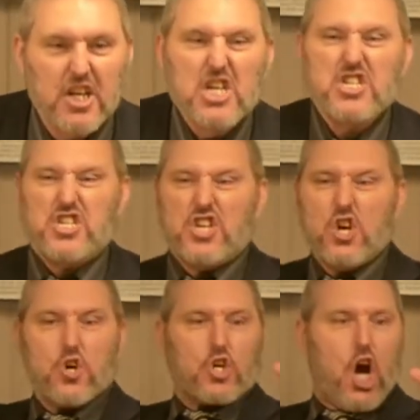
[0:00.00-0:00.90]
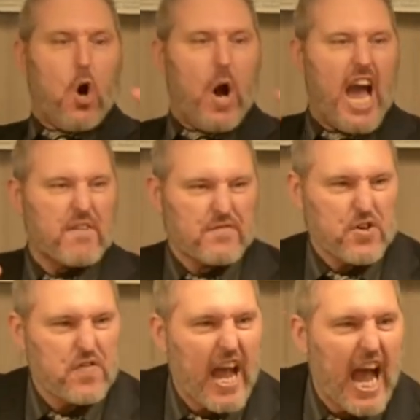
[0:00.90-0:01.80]
You go after
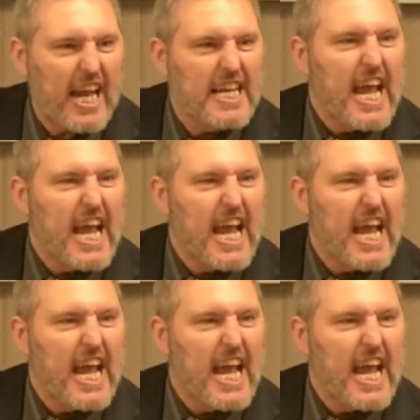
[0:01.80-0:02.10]
that